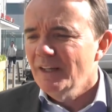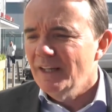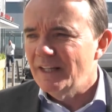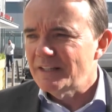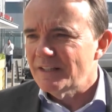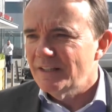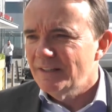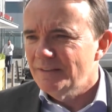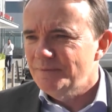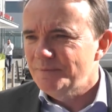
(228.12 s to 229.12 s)
What's
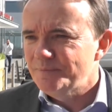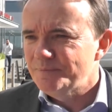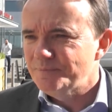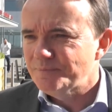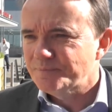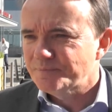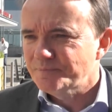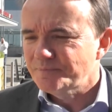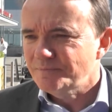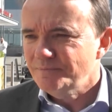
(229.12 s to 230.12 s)
the company about? What
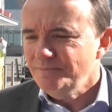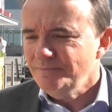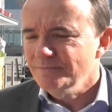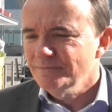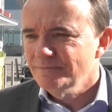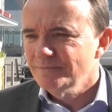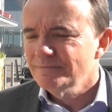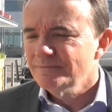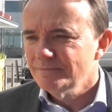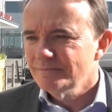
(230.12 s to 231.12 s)

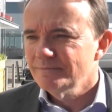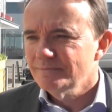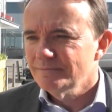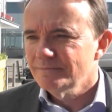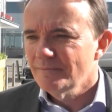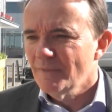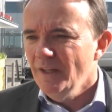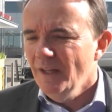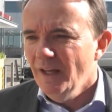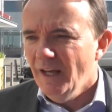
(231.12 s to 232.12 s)
do you offer?
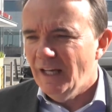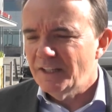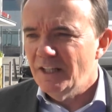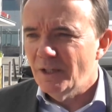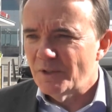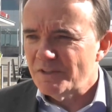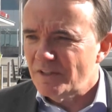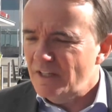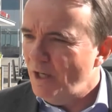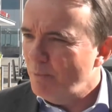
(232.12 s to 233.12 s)
Altocloud is
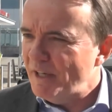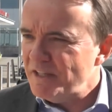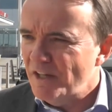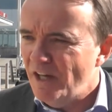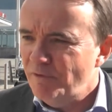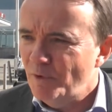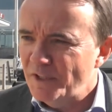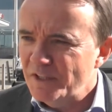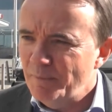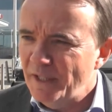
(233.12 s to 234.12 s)
cloud-based
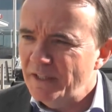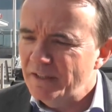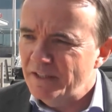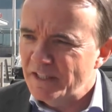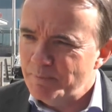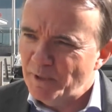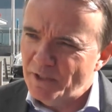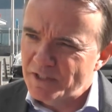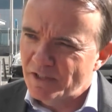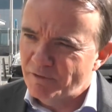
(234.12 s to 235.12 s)
software to make the
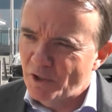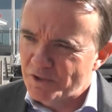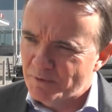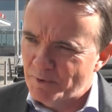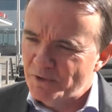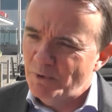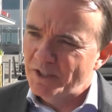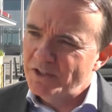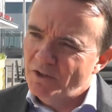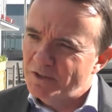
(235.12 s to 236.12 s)
experience of customers who want
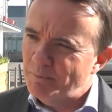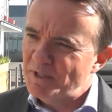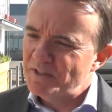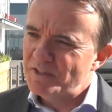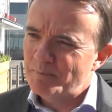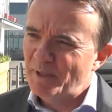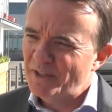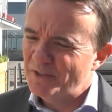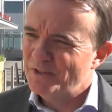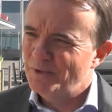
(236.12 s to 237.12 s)
to talk to businesses
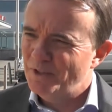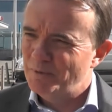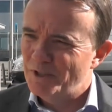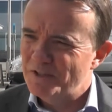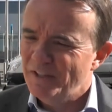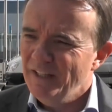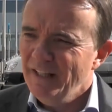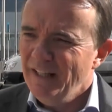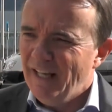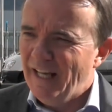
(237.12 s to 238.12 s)
better. So in other words,
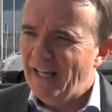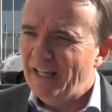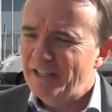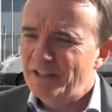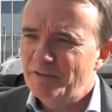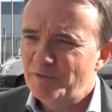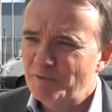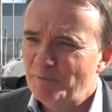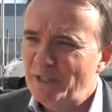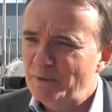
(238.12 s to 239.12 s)
if you're
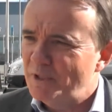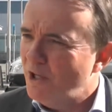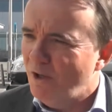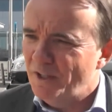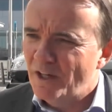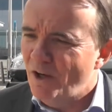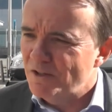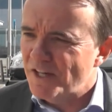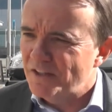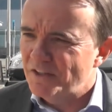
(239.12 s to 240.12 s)
familiar with calling a
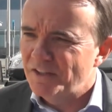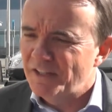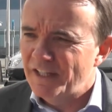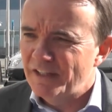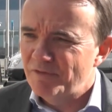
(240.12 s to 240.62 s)
call center today,